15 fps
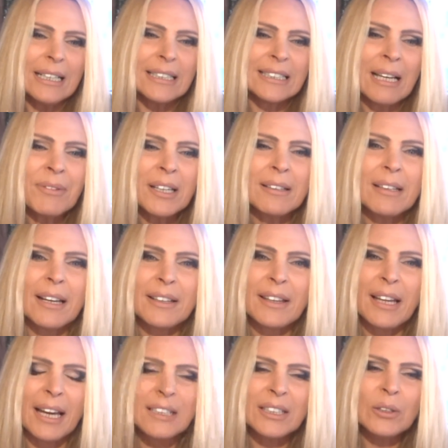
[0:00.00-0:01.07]
something like
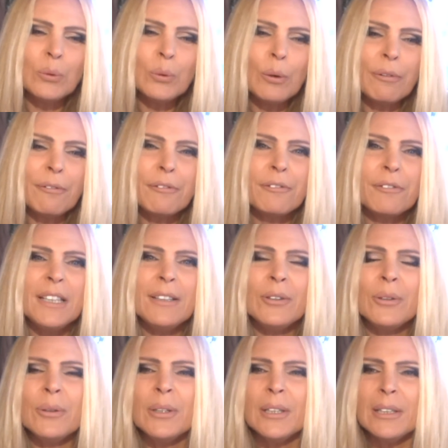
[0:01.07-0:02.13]
that. You will
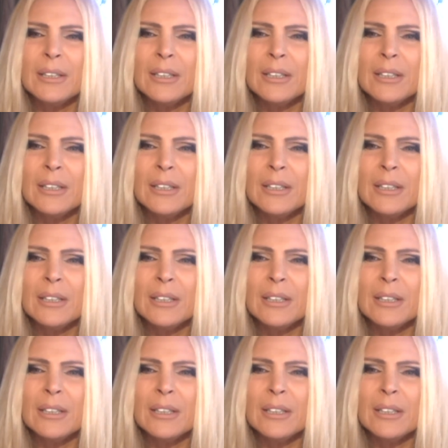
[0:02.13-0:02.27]
feel,